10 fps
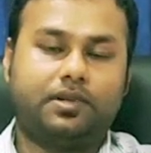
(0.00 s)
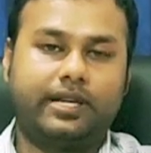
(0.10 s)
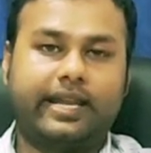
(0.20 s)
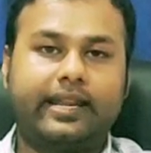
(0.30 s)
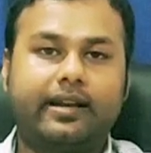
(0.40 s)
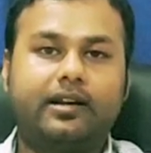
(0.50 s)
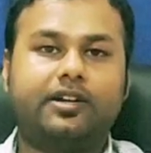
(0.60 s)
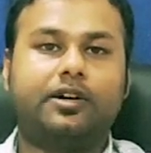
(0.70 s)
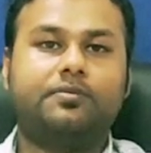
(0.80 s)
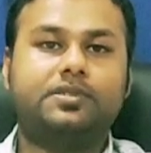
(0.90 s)
technical
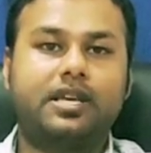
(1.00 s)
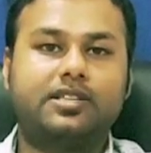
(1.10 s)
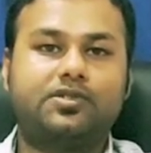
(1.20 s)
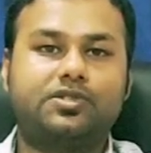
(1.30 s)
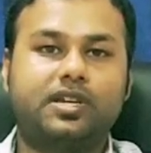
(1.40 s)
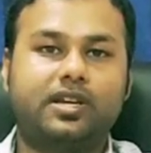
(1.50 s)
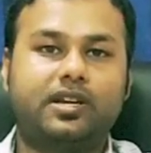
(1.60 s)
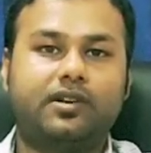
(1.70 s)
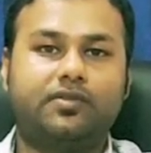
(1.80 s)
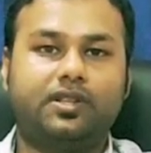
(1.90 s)
terms
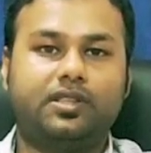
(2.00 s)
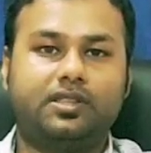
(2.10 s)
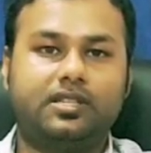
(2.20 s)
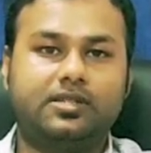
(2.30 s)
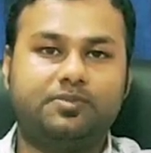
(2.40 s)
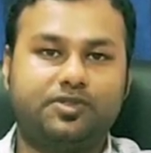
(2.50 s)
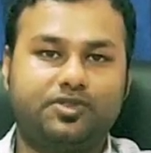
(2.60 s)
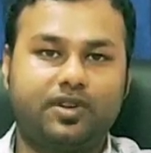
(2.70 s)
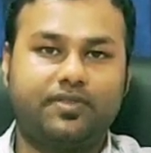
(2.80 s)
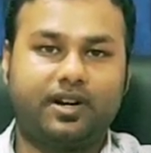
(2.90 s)
associated with this
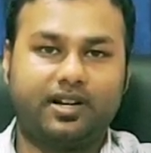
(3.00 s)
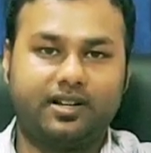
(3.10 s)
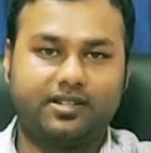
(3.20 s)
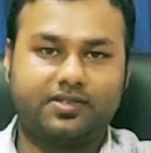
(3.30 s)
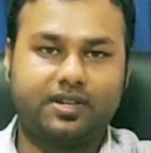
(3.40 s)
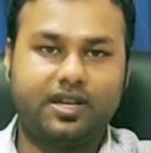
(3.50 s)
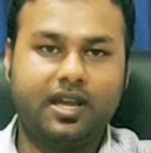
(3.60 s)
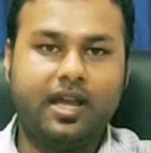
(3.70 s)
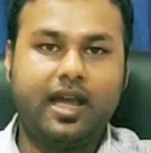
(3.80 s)
mutual fund industry.